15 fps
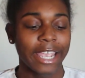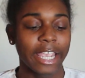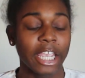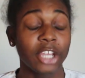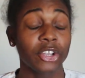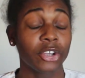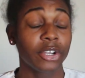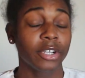
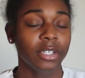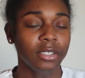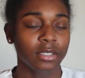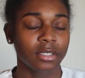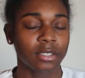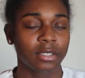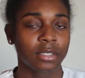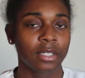it
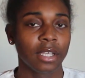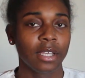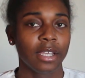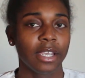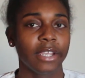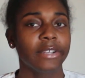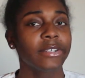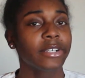hurts
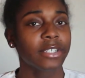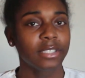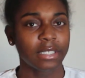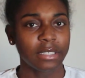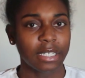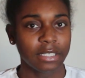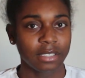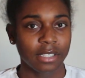to touch